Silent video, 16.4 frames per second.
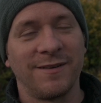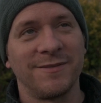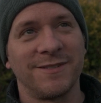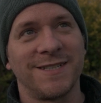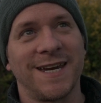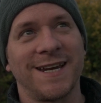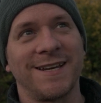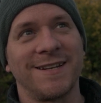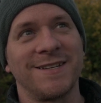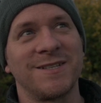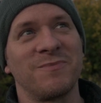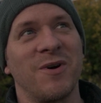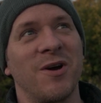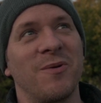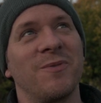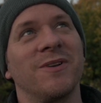I'm taking
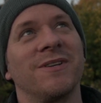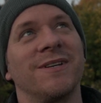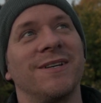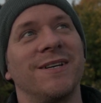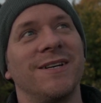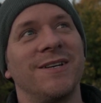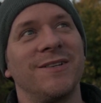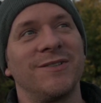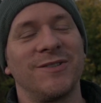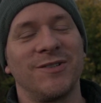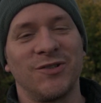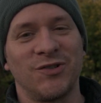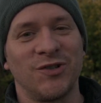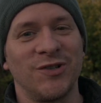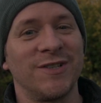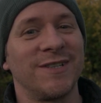this moment
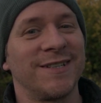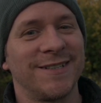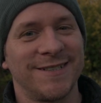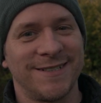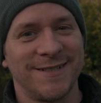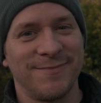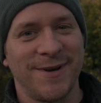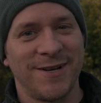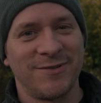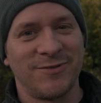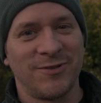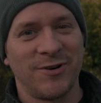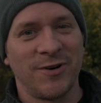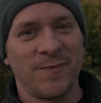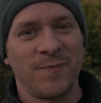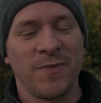to shoot some
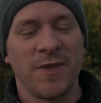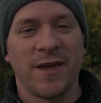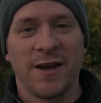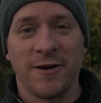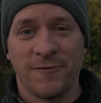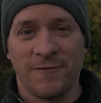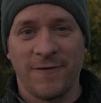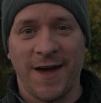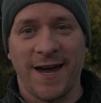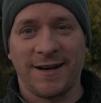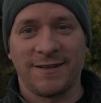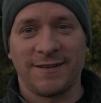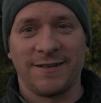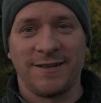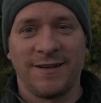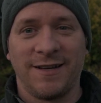astro. In
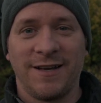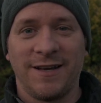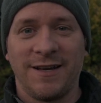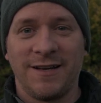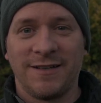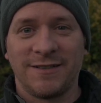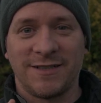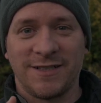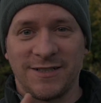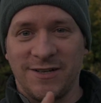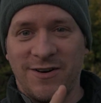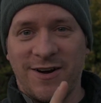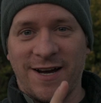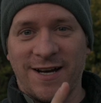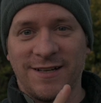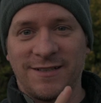fact,
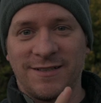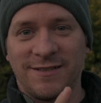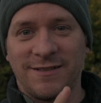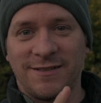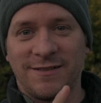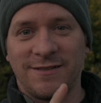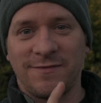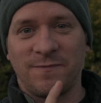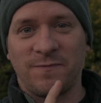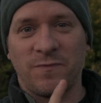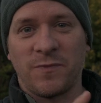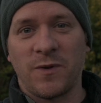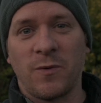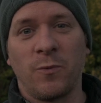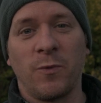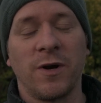tonight
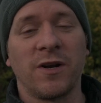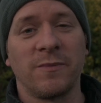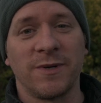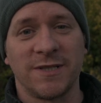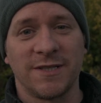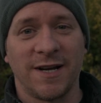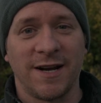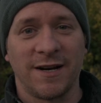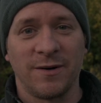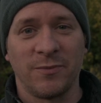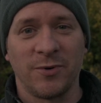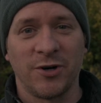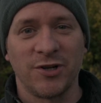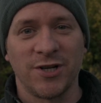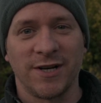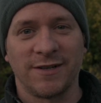we're going to be starting a
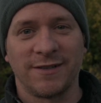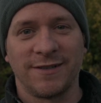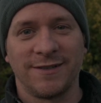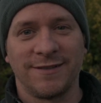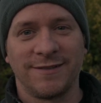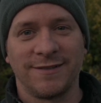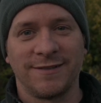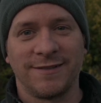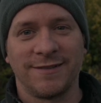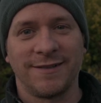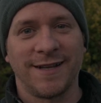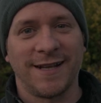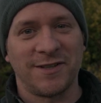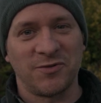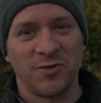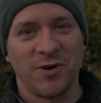project.
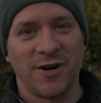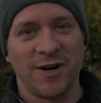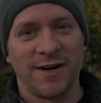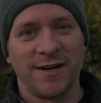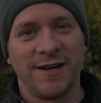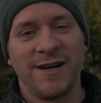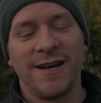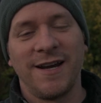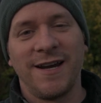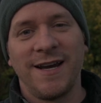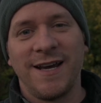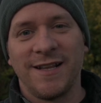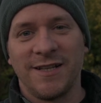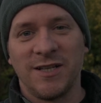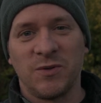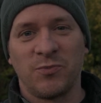That's right.
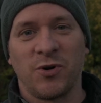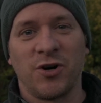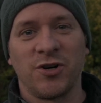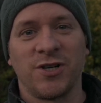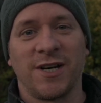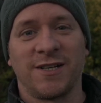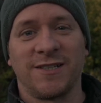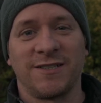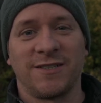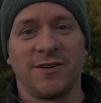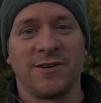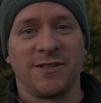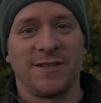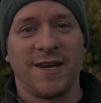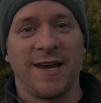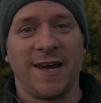This project is
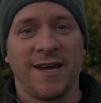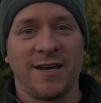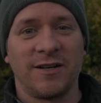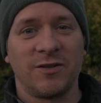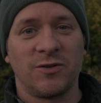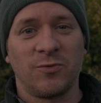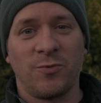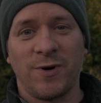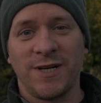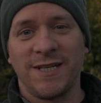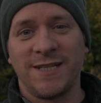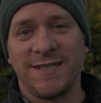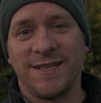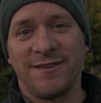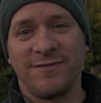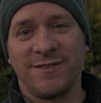going to take
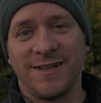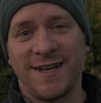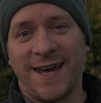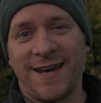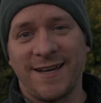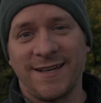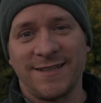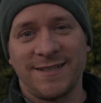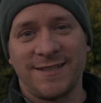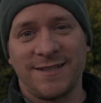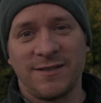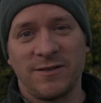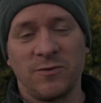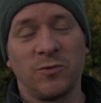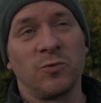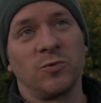27 days
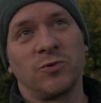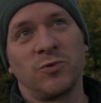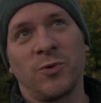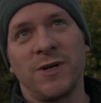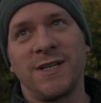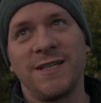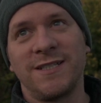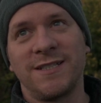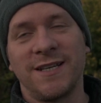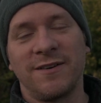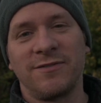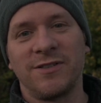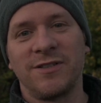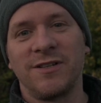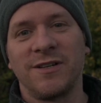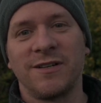or
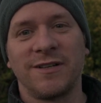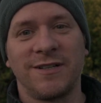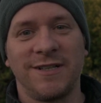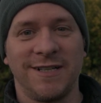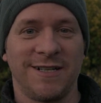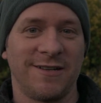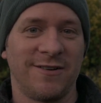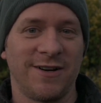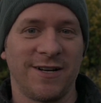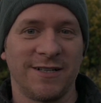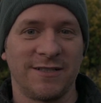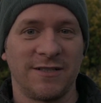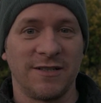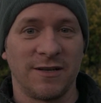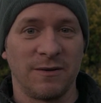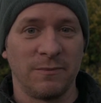27 clear
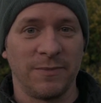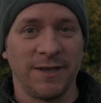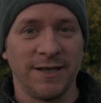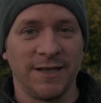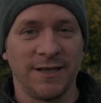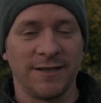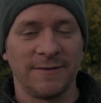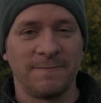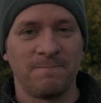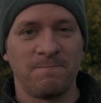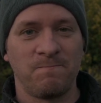nights to complete.